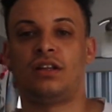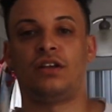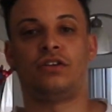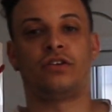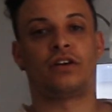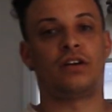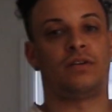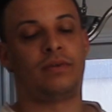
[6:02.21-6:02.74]
then
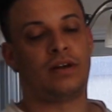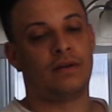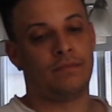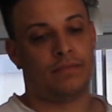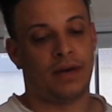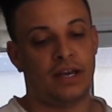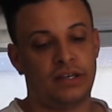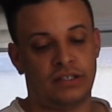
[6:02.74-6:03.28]
you're to
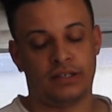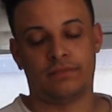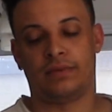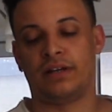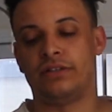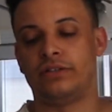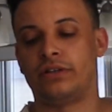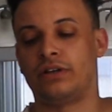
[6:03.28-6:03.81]
become patient,
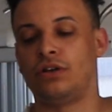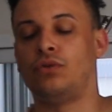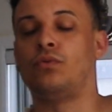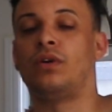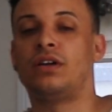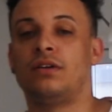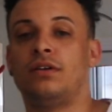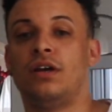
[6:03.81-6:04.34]
because you're going to
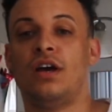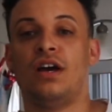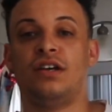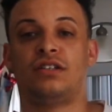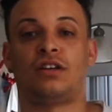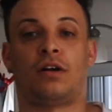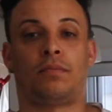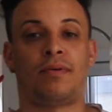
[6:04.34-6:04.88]
want to
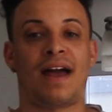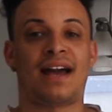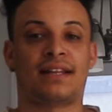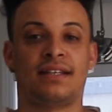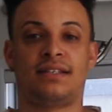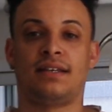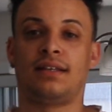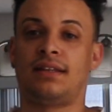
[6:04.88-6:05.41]
start
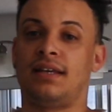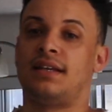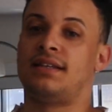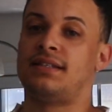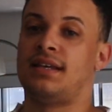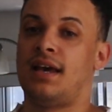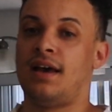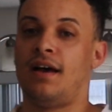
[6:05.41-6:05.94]
practicing
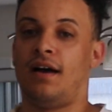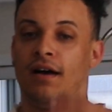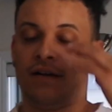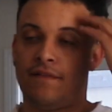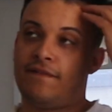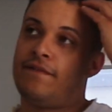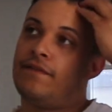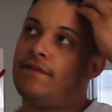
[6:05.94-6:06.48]
things
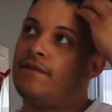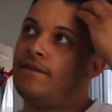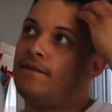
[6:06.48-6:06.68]
of